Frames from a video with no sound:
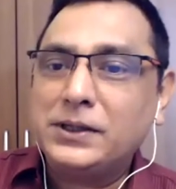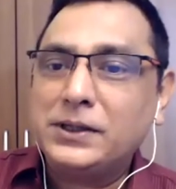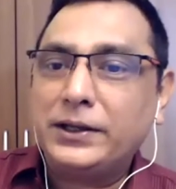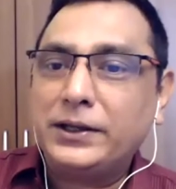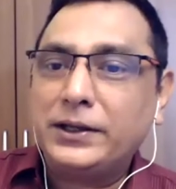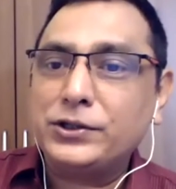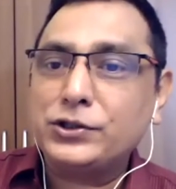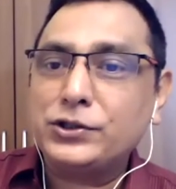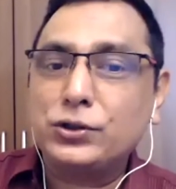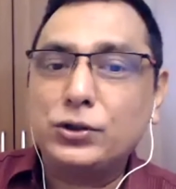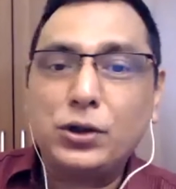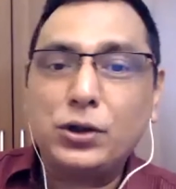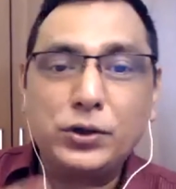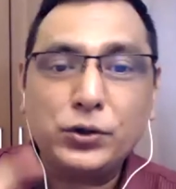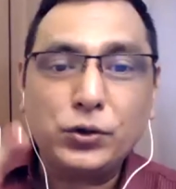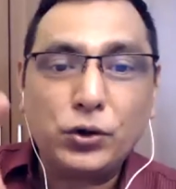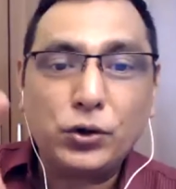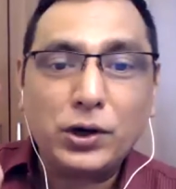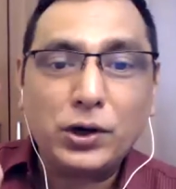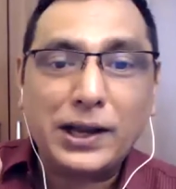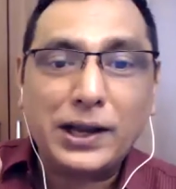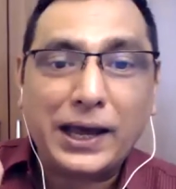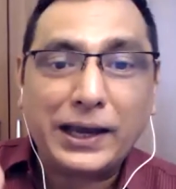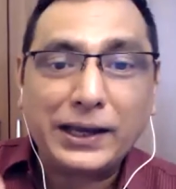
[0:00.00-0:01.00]
It's not,
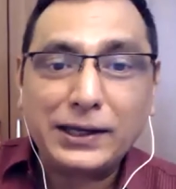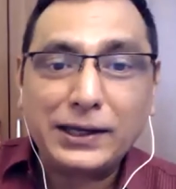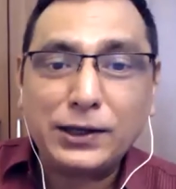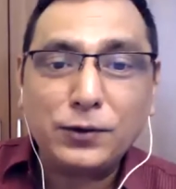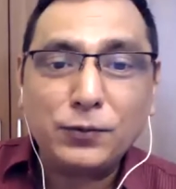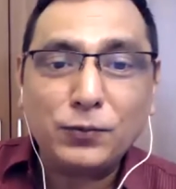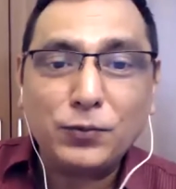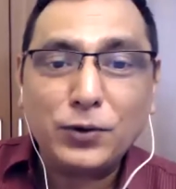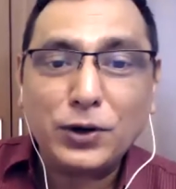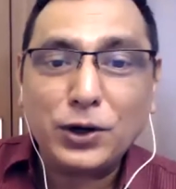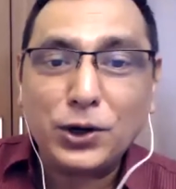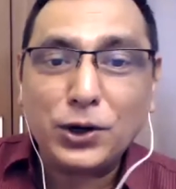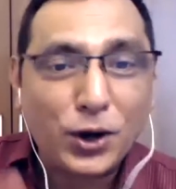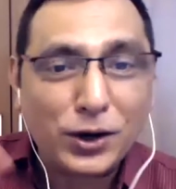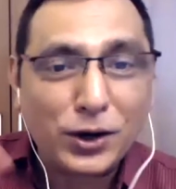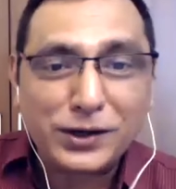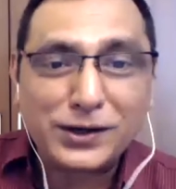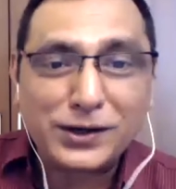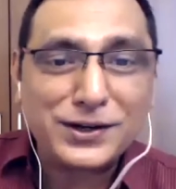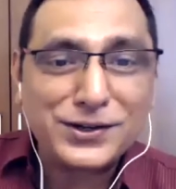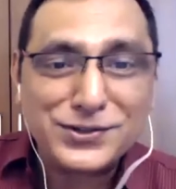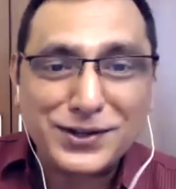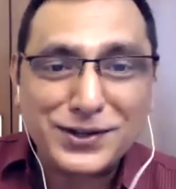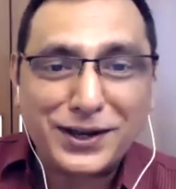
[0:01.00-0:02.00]
your liking will
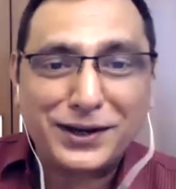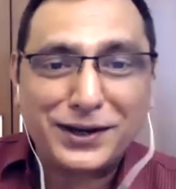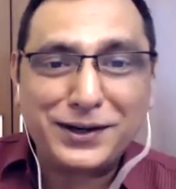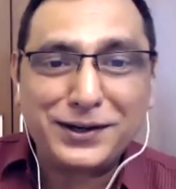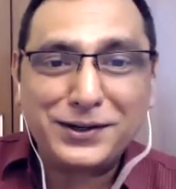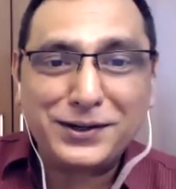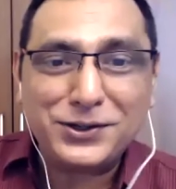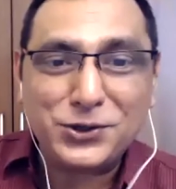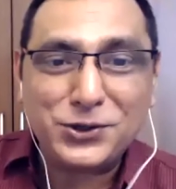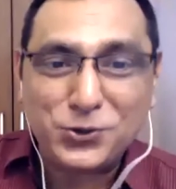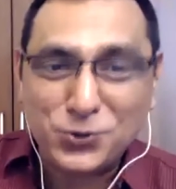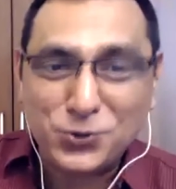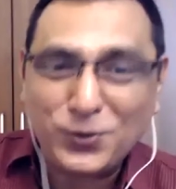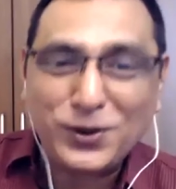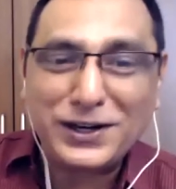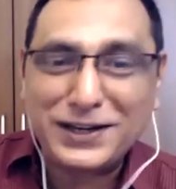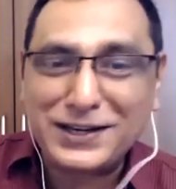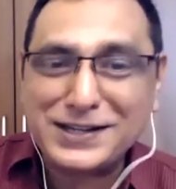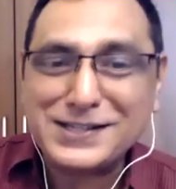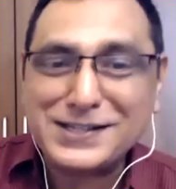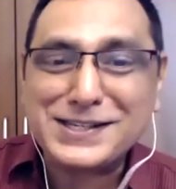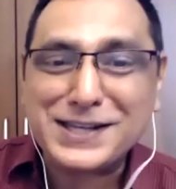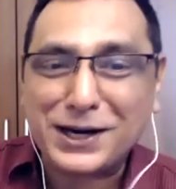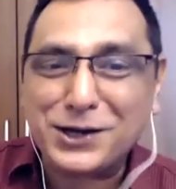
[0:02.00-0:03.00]
not decide, you will
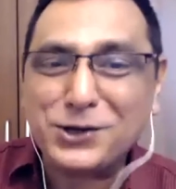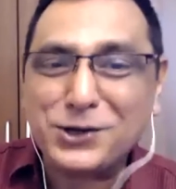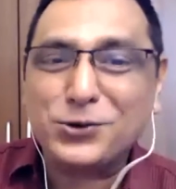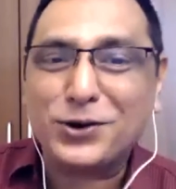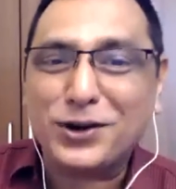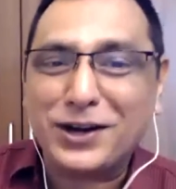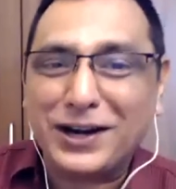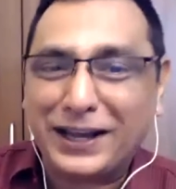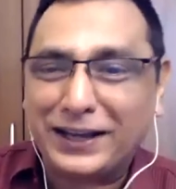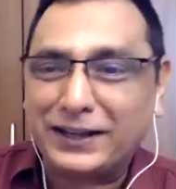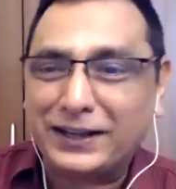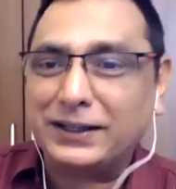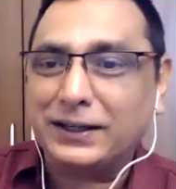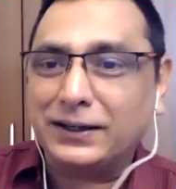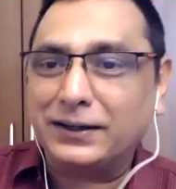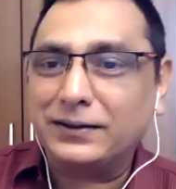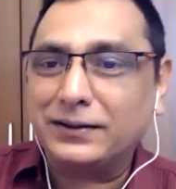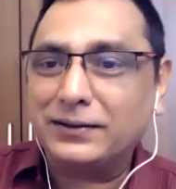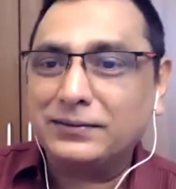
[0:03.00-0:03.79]
decide your liking.